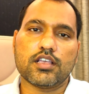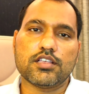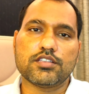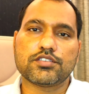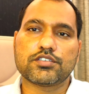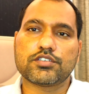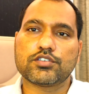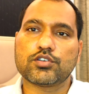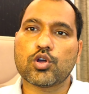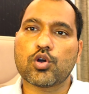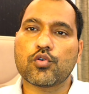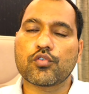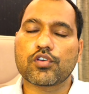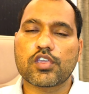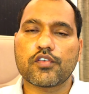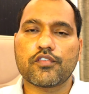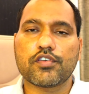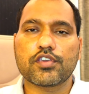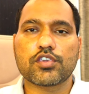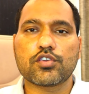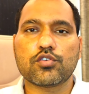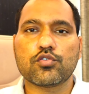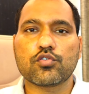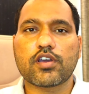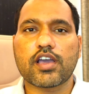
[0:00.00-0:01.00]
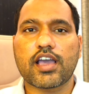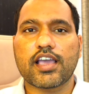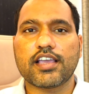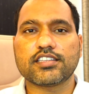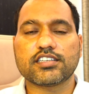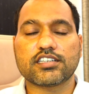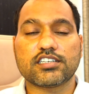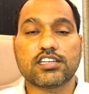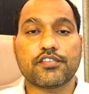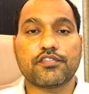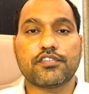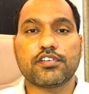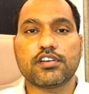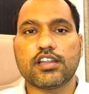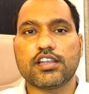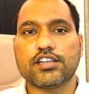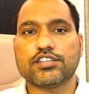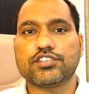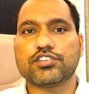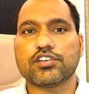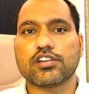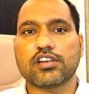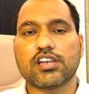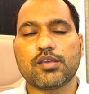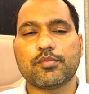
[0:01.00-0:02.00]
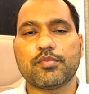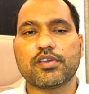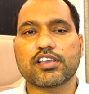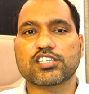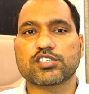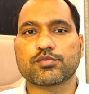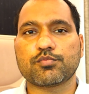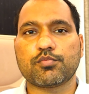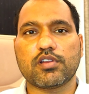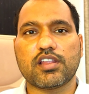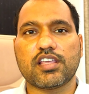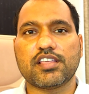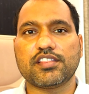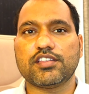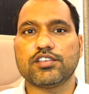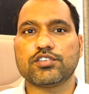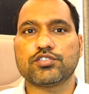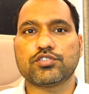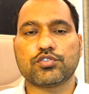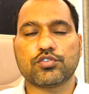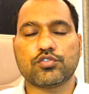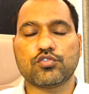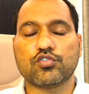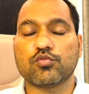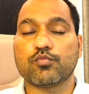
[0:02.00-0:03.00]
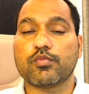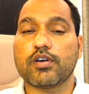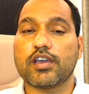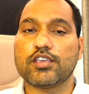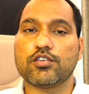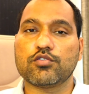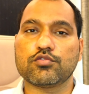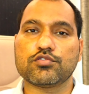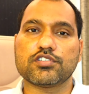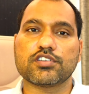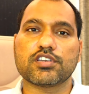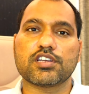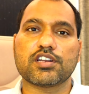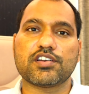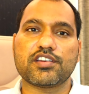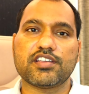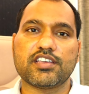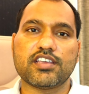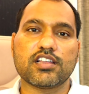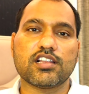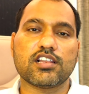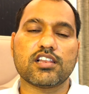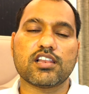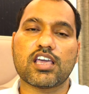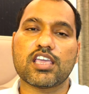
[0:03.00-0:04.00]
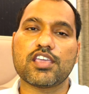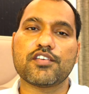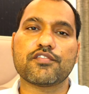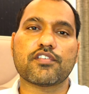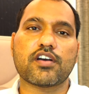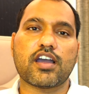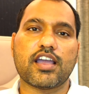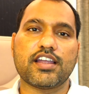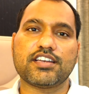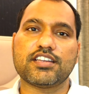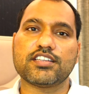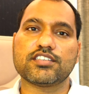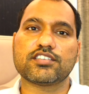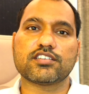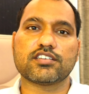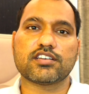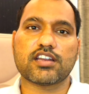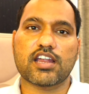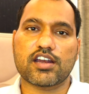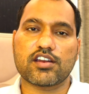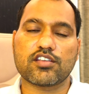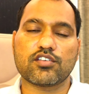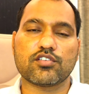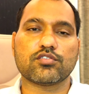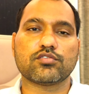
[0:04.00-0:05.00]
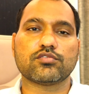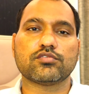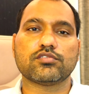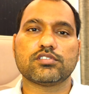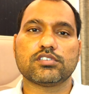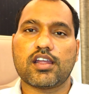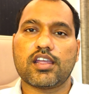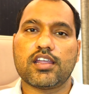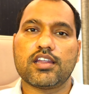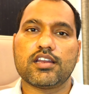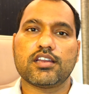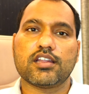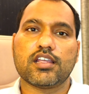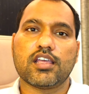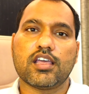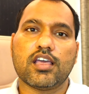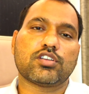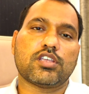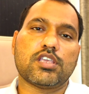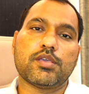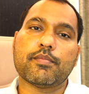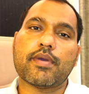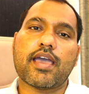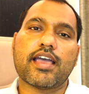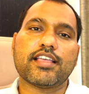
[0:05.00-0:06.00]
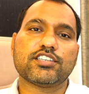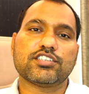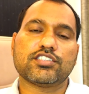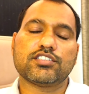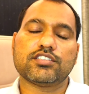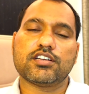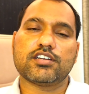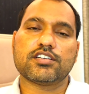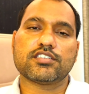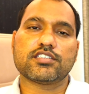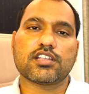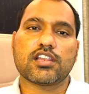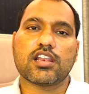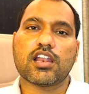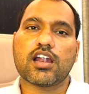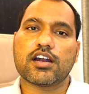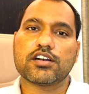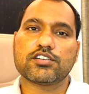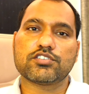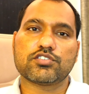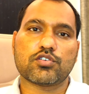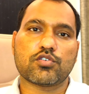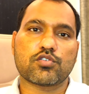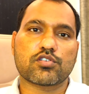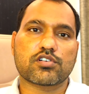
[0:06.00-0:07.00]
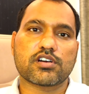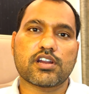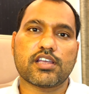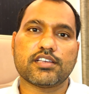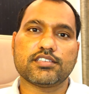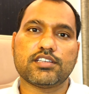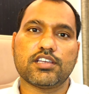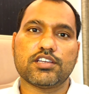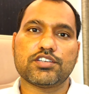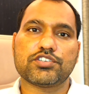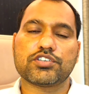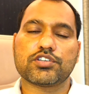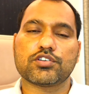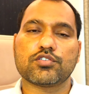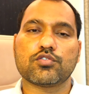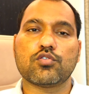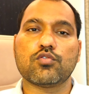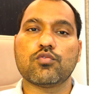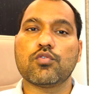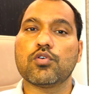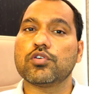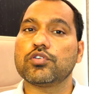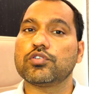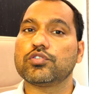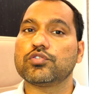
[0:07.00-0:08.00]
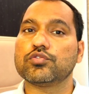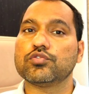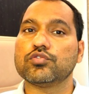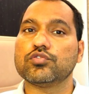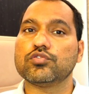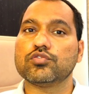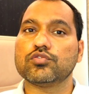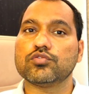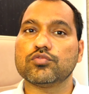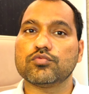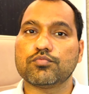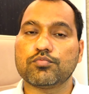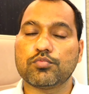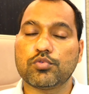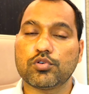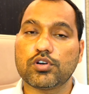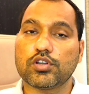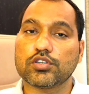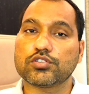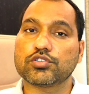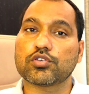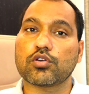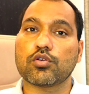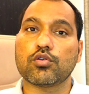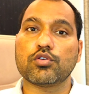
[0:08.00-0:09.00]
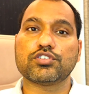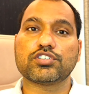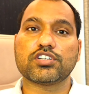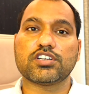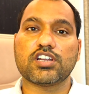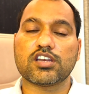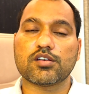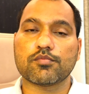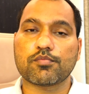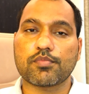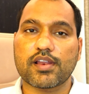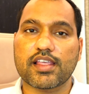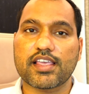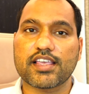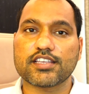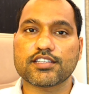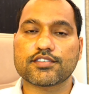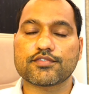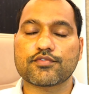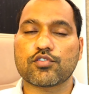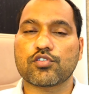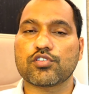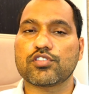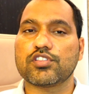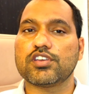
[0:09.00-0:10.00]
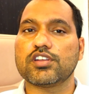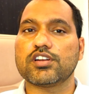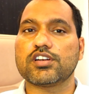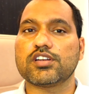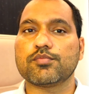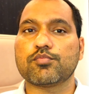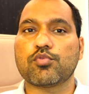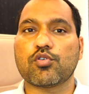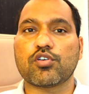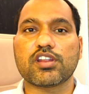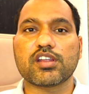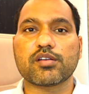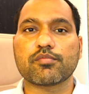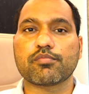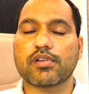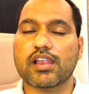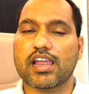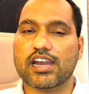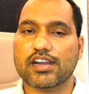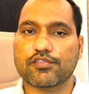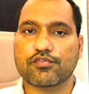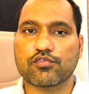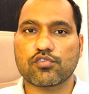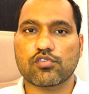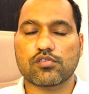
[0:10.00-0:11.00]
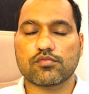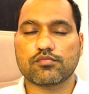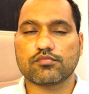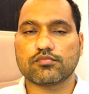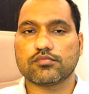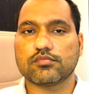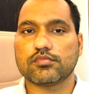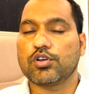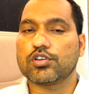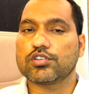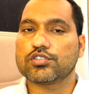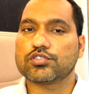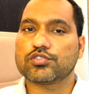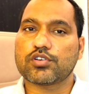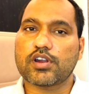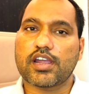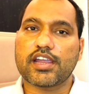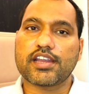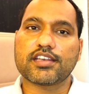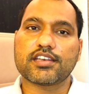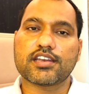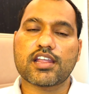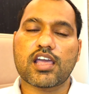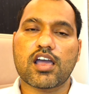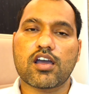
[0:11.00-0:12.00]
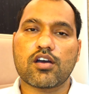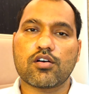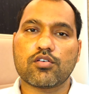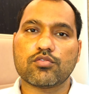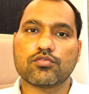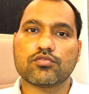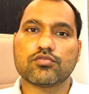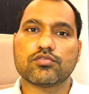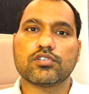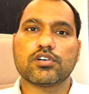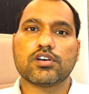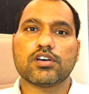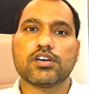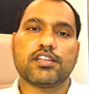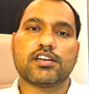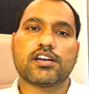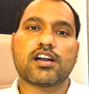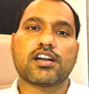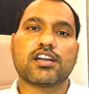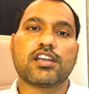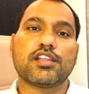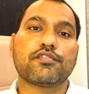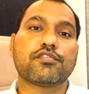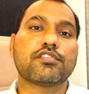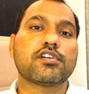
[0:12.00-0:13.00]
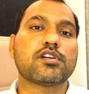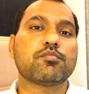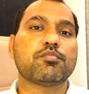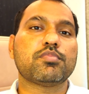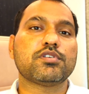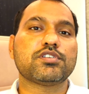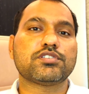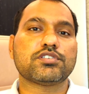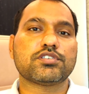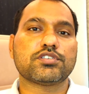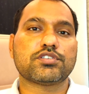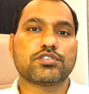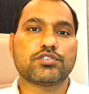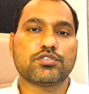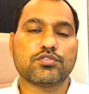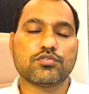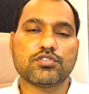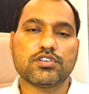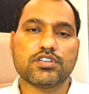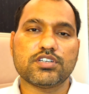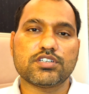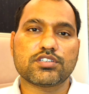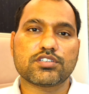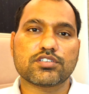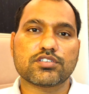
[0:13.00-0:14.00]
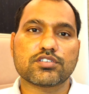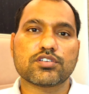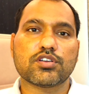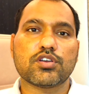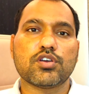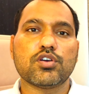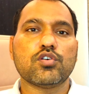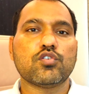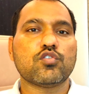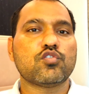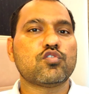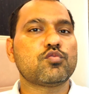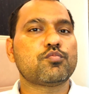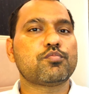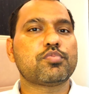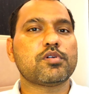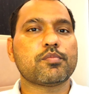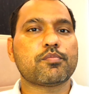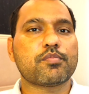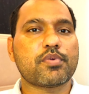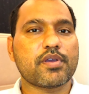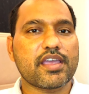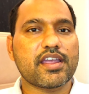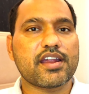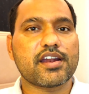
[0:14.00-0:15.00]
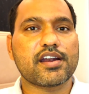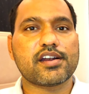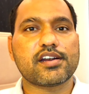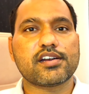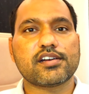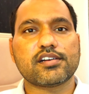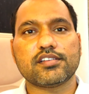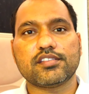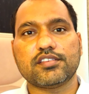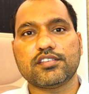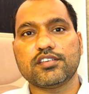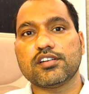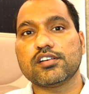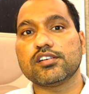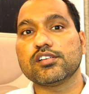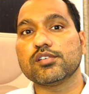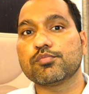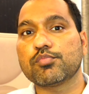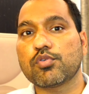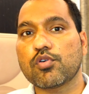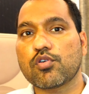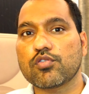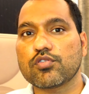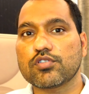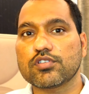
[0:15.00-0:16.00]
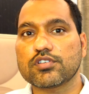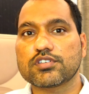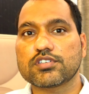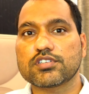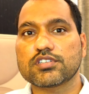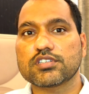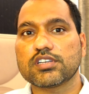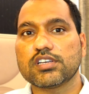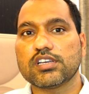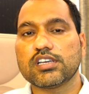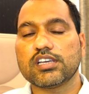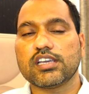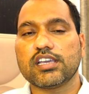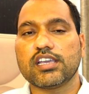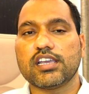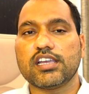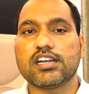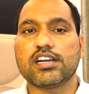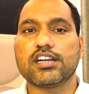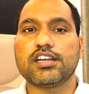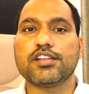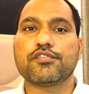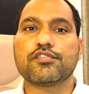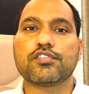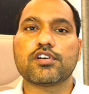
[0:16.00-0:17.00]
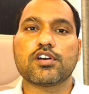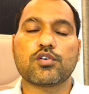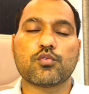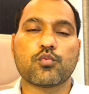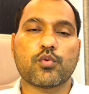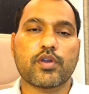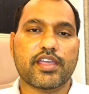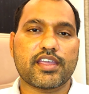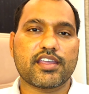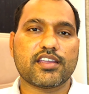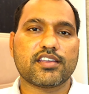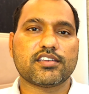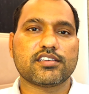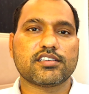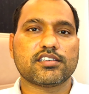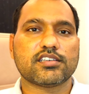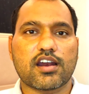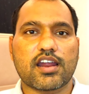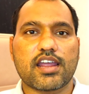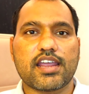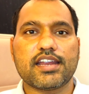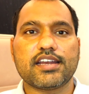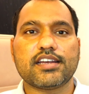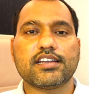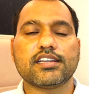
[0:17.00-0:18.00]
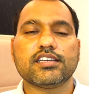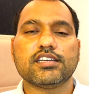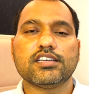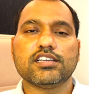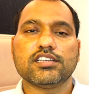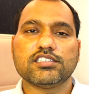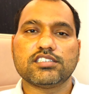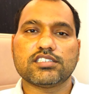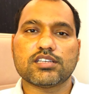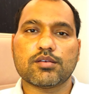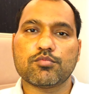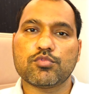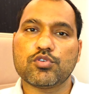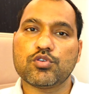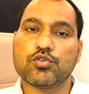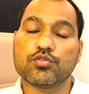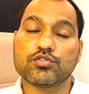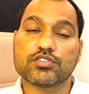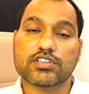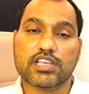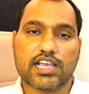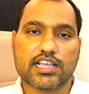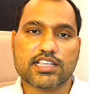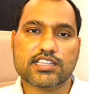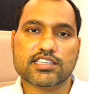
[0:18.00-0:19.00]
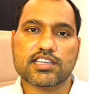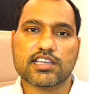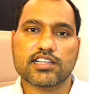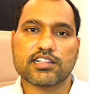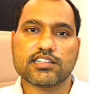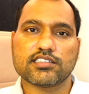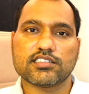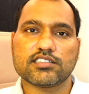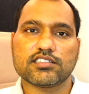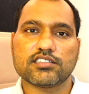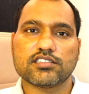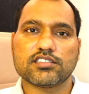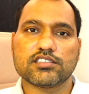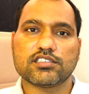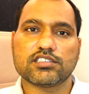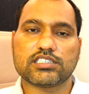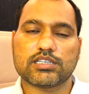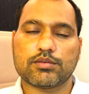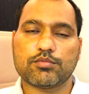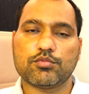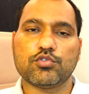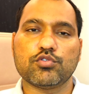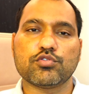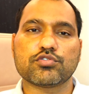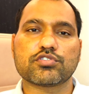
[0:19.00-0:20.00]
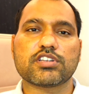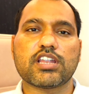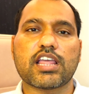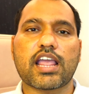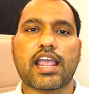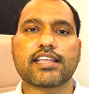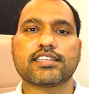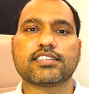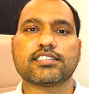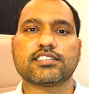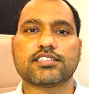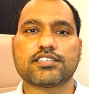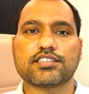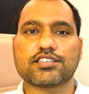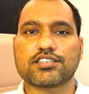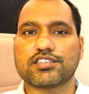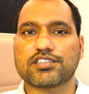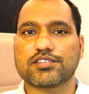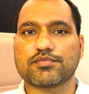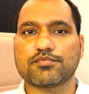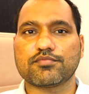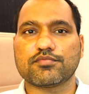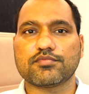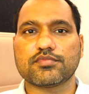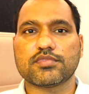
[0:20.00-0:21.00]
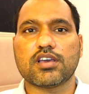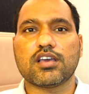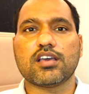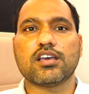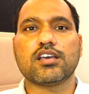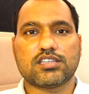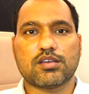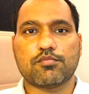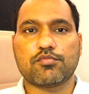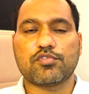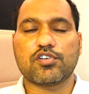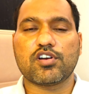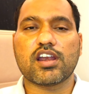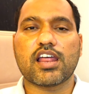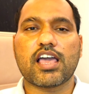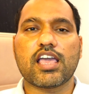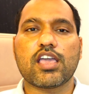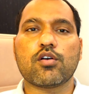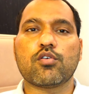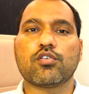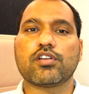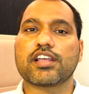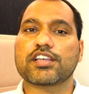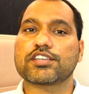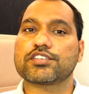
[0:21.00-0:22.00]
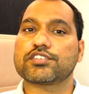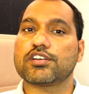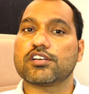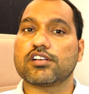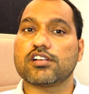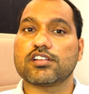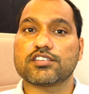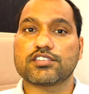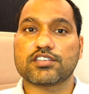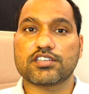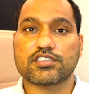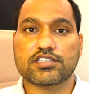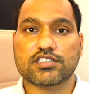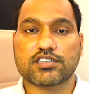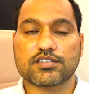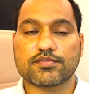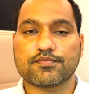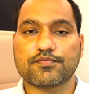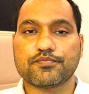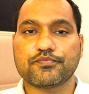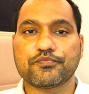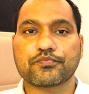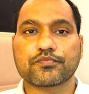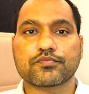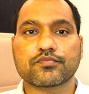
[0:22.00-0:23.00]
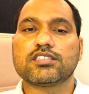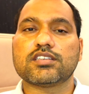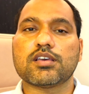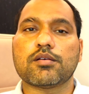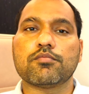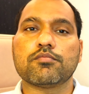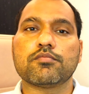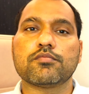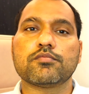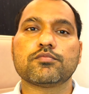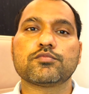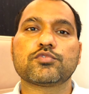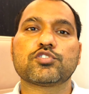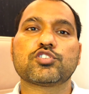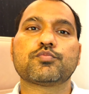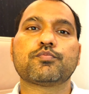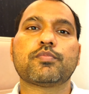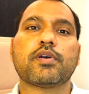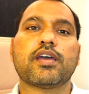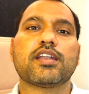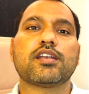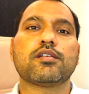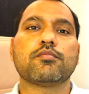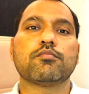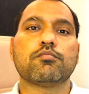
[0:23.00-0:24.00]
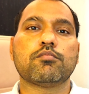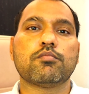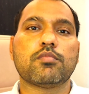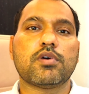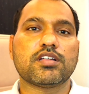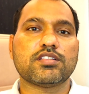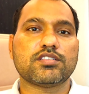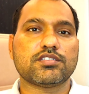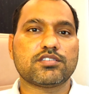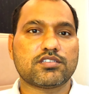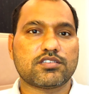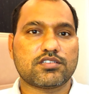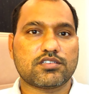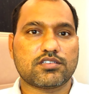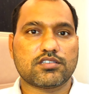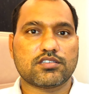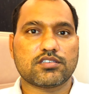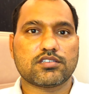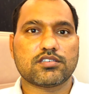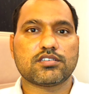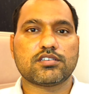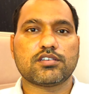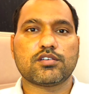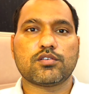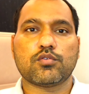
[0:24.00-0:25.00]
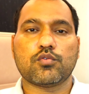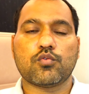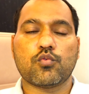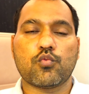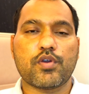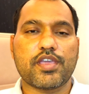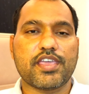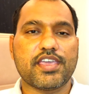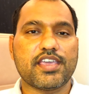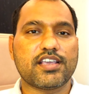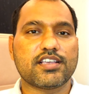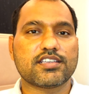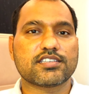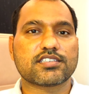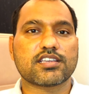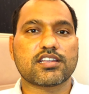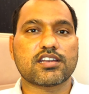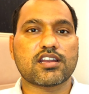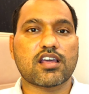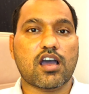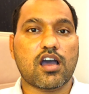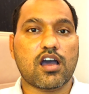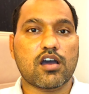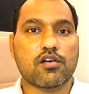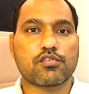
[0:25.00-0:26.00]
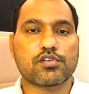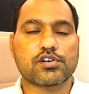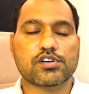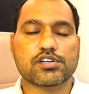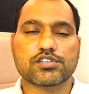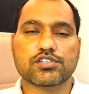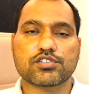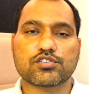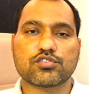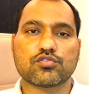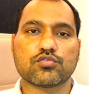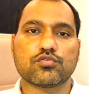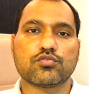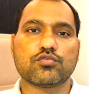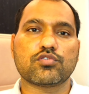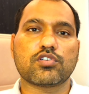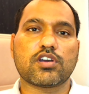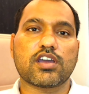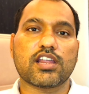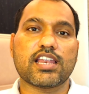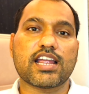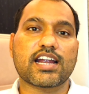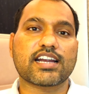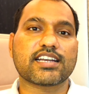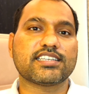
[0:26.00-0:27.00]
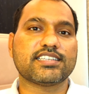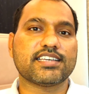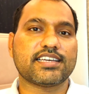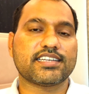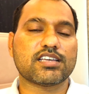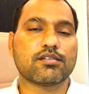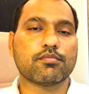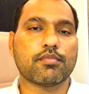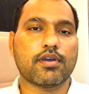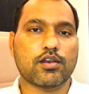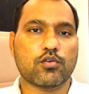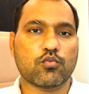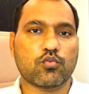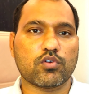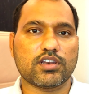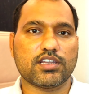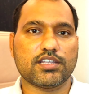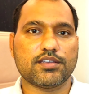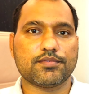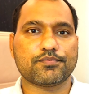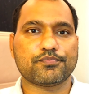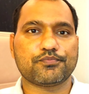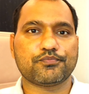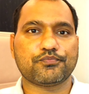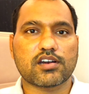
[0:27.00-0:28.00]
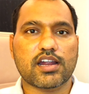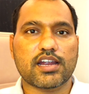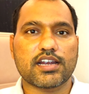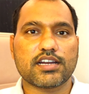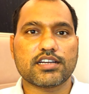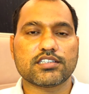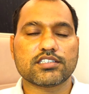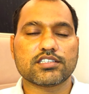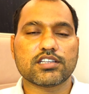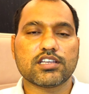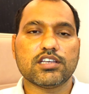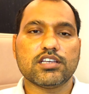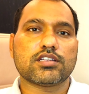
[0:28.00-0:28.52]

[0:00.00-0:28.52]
Instead of giving you guys a definition, let me explain this to you by using a real life IT scenario, right? So imagine there is a large organization who want to put a solution in place for their reporting platform. Because right now, there are different business units who prepare their reports in a different way, right? Some use Excel, some use legacy system, some rely on external system, some spend months, weeks and hours to collect data manually, right?